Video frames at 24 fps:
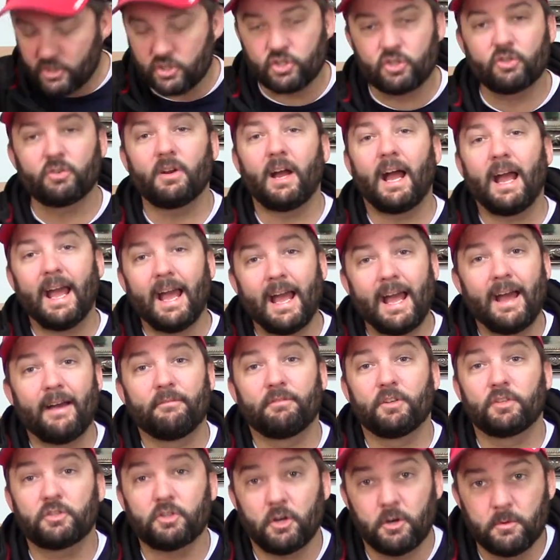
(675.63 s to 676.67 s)
sure I
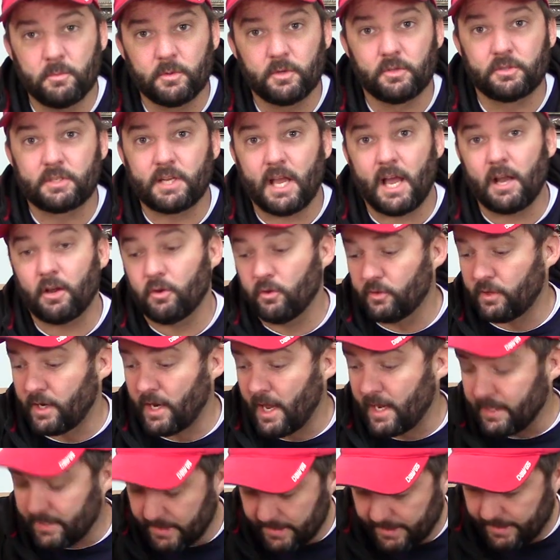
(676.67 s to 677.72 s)
have the terminal tackle that
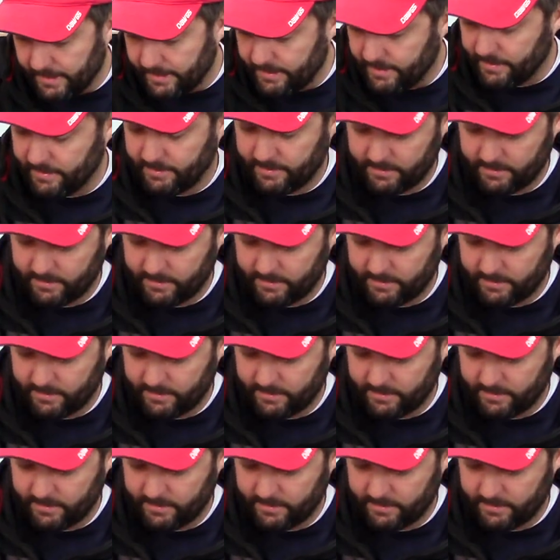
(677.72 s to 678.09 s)
I need